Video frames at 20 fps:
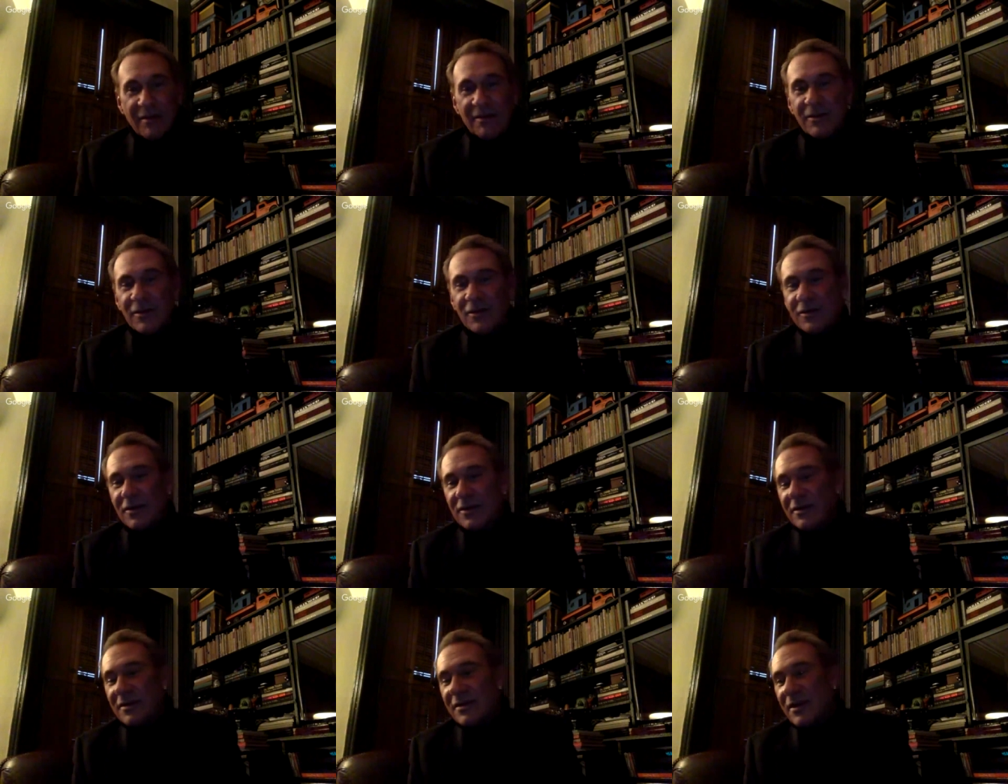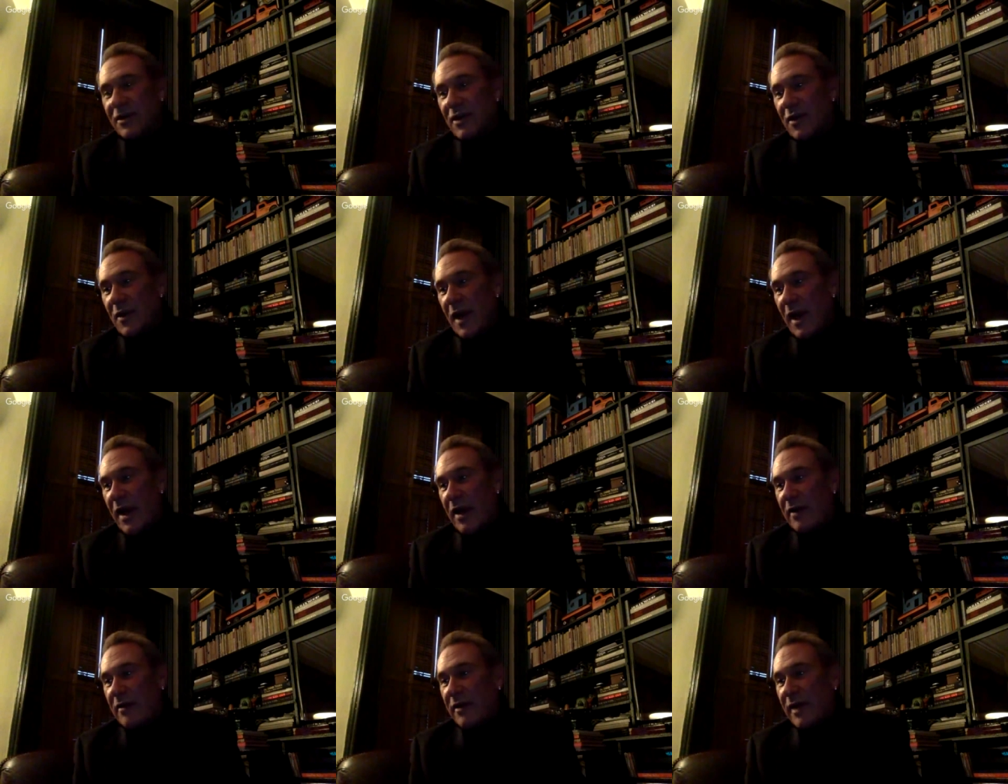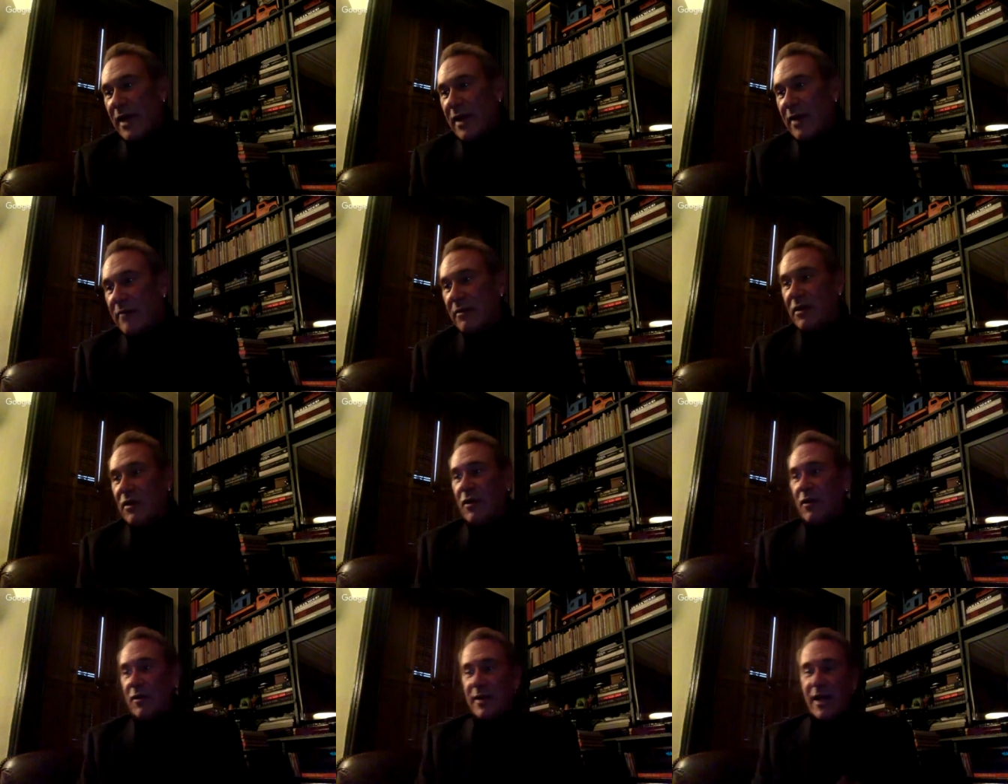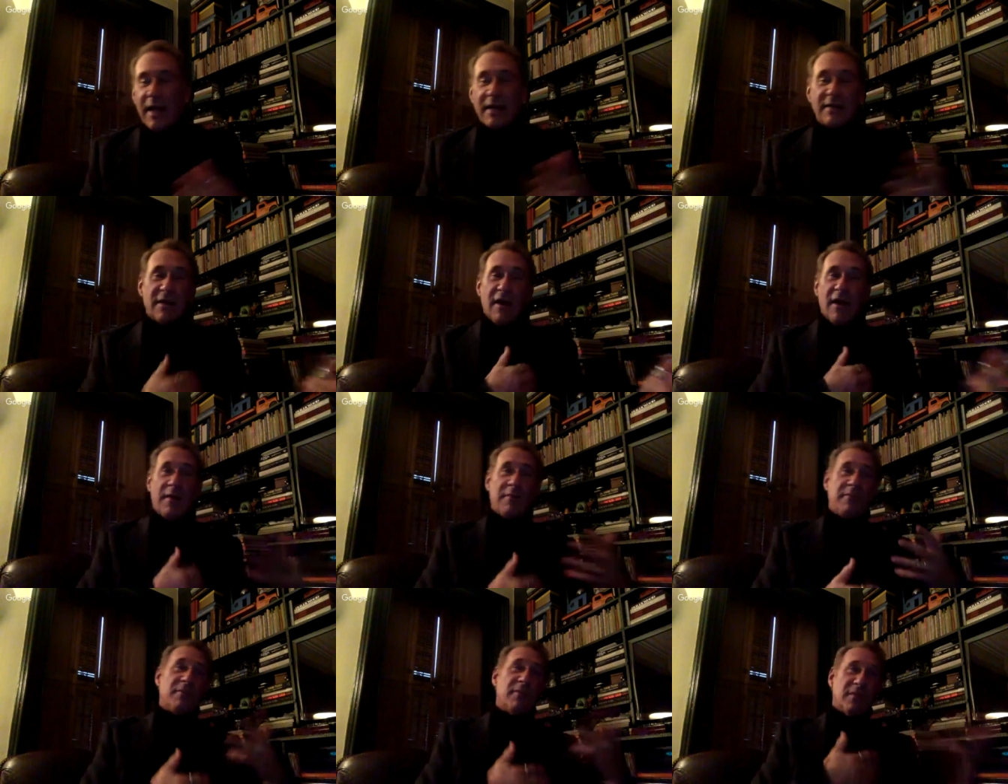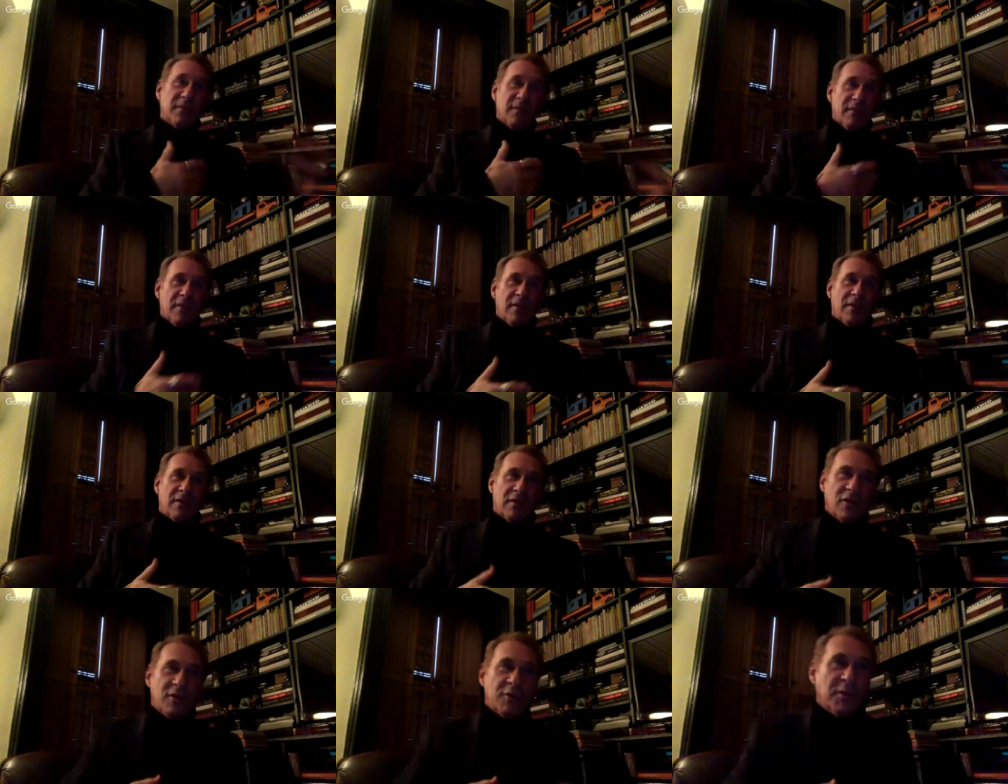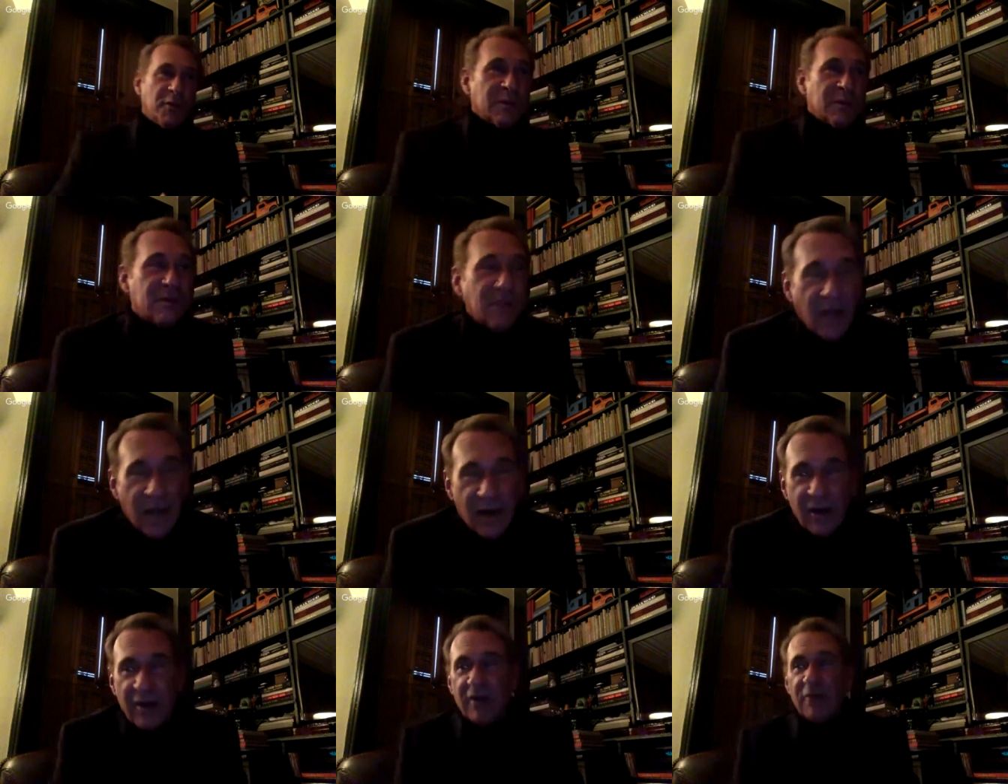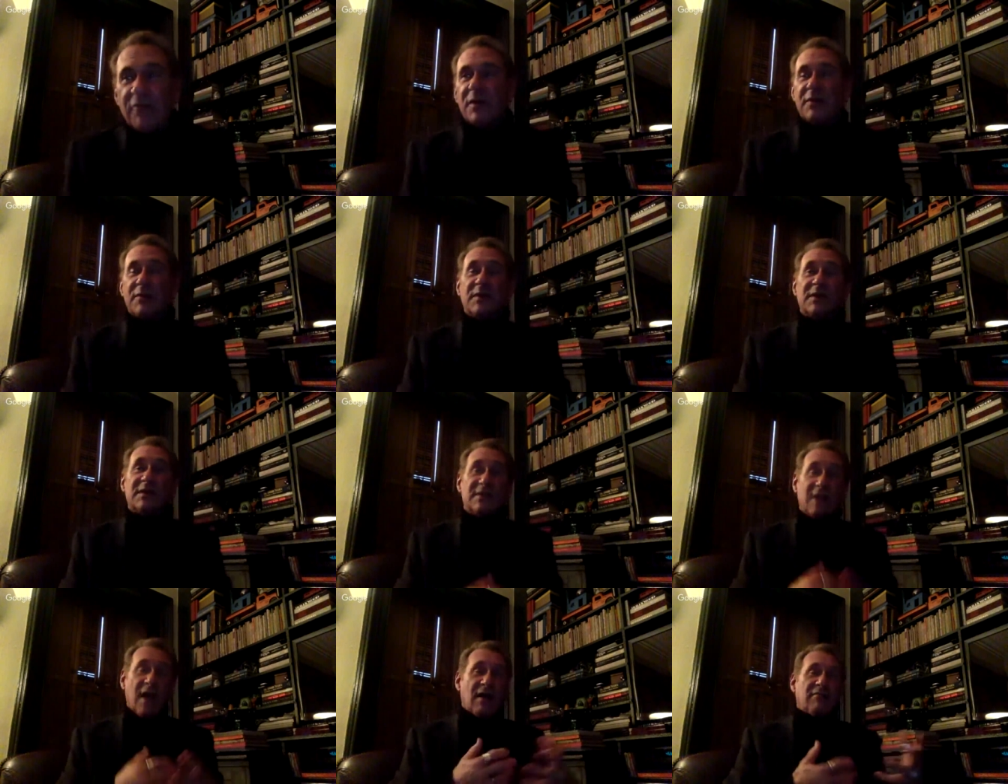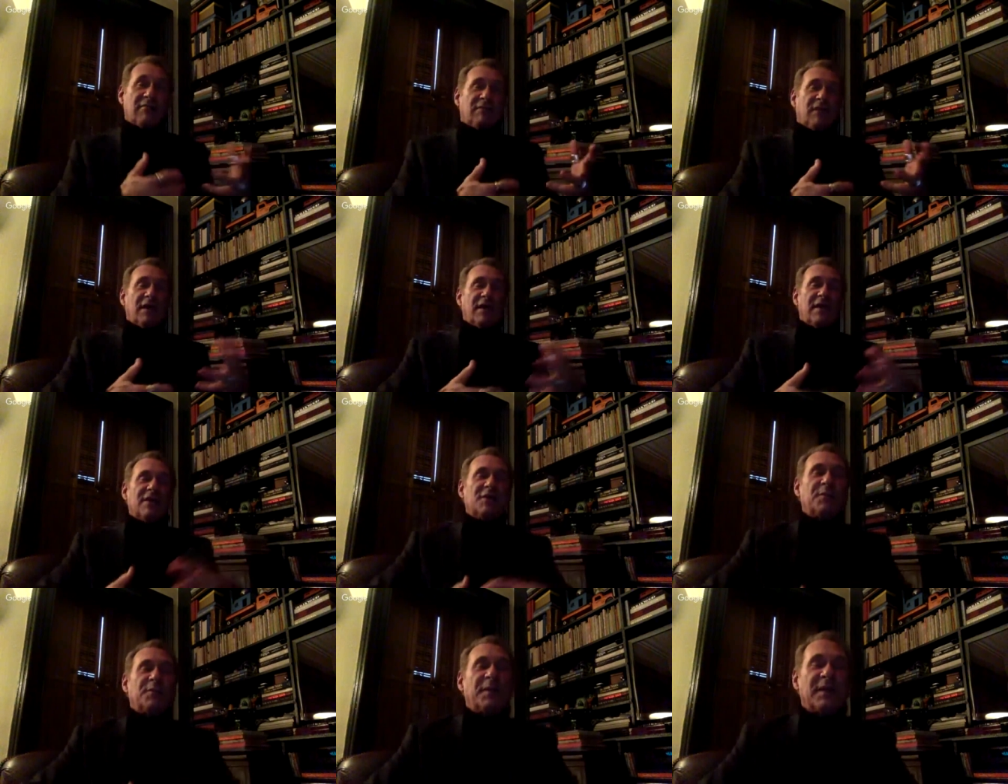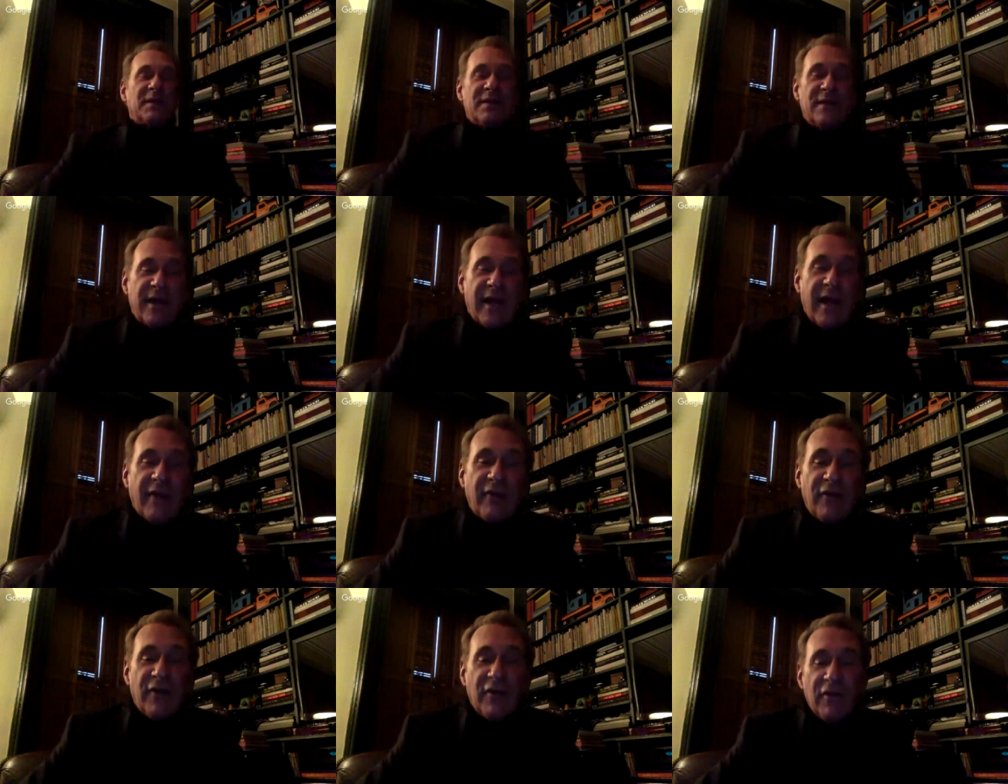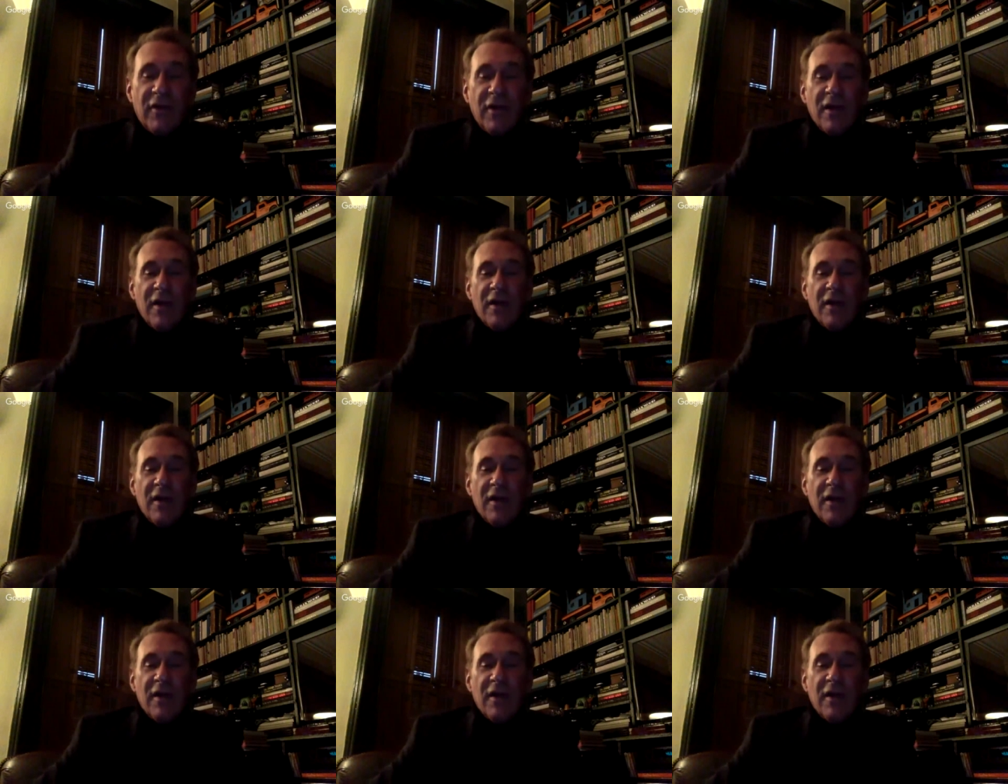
to to see Cuba, and they you know at that time Cuba was not an was not an easy place to get to.